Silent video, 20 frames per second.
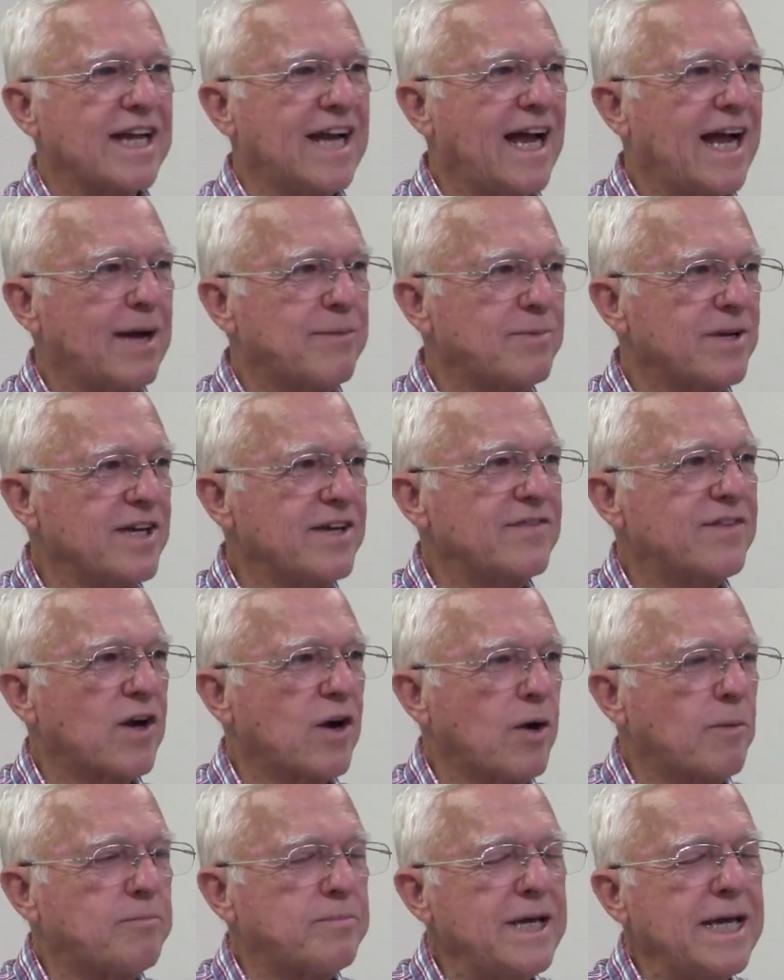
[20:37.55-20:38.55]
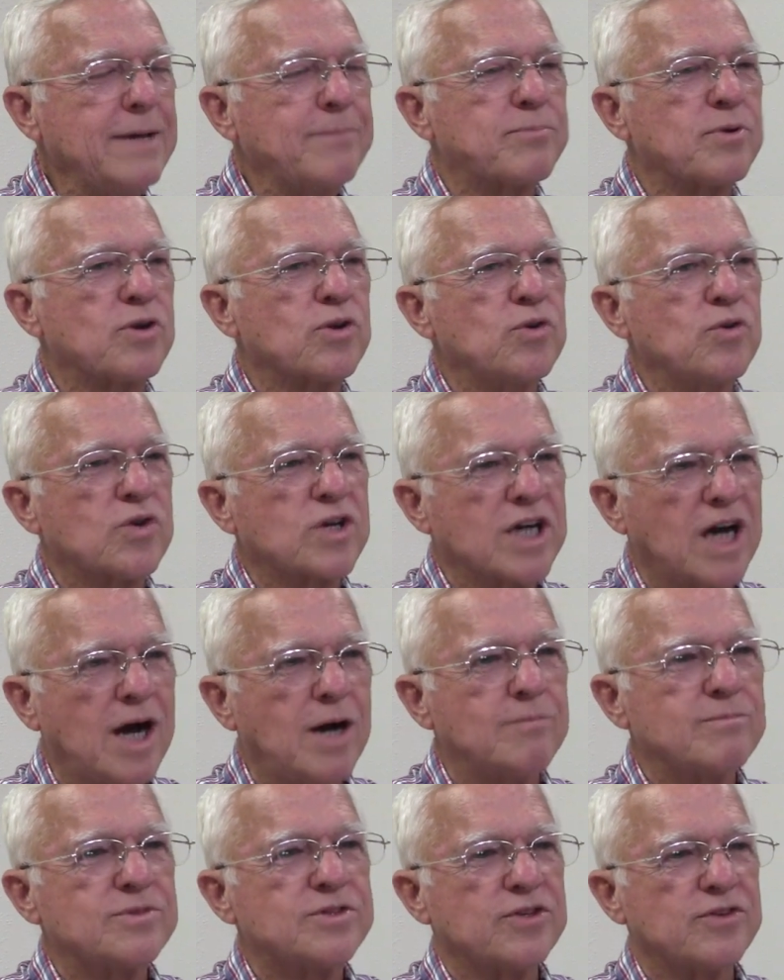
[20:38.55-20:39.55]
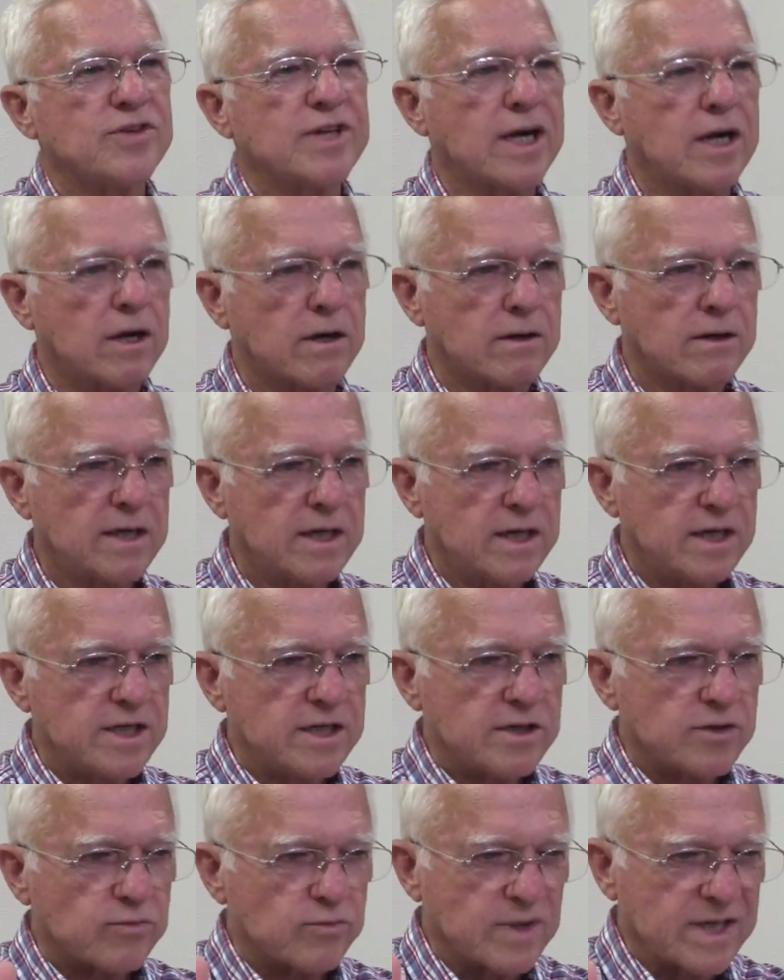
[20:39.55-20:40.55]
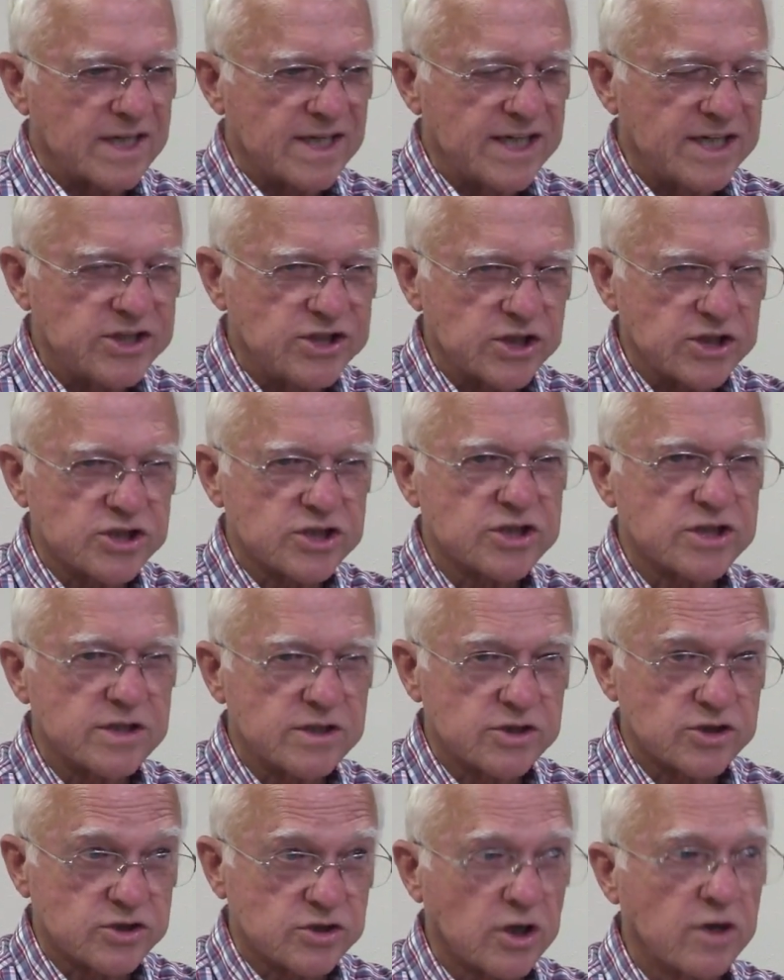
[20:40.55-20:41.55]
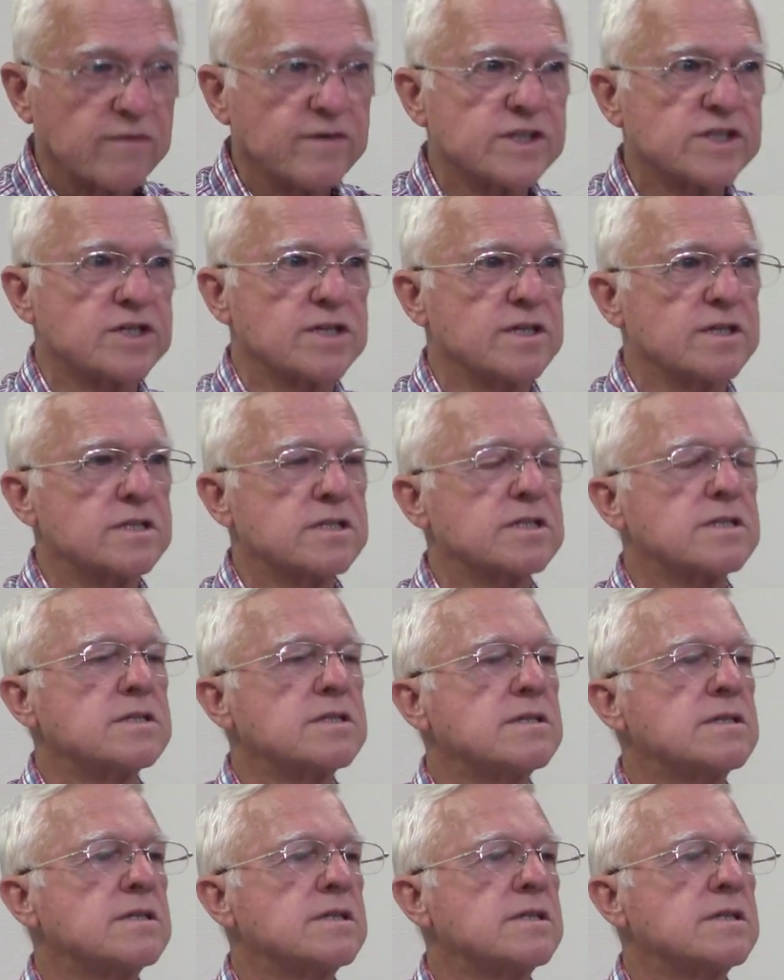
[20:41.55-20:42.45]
I believe there are people who come to their religious services